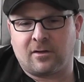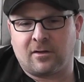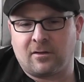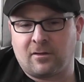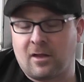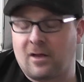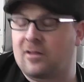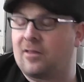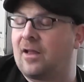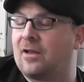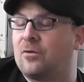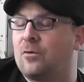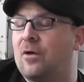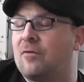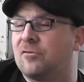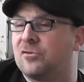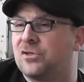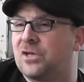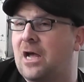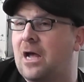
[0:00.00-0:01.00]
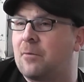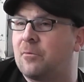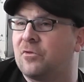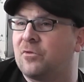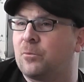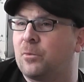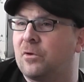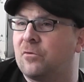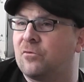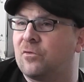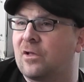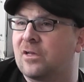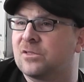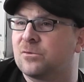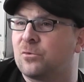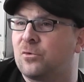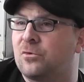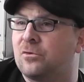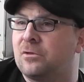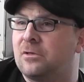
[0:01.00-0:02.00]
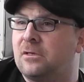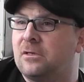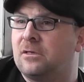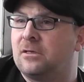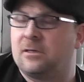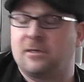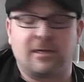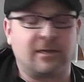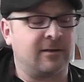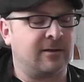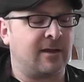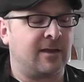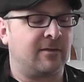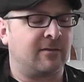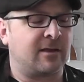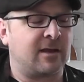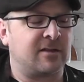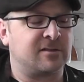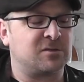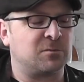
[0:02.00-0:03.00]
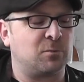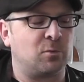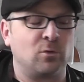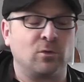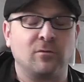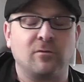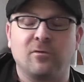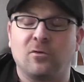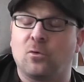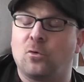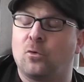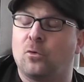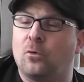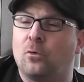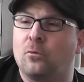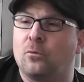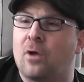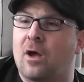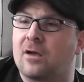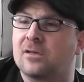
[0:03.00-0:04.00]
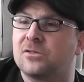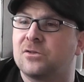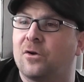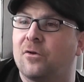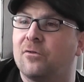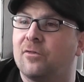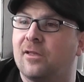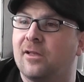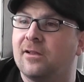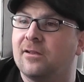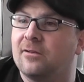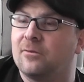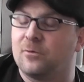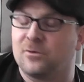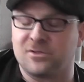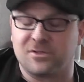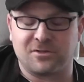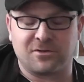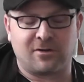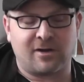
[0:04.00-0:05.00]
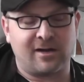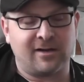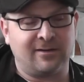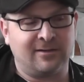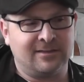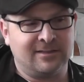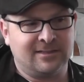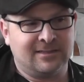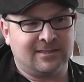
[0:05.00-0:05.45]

Luckily I do have a job, it's pretty flexible, and kind of supportive of the whole rock star thing, which is great.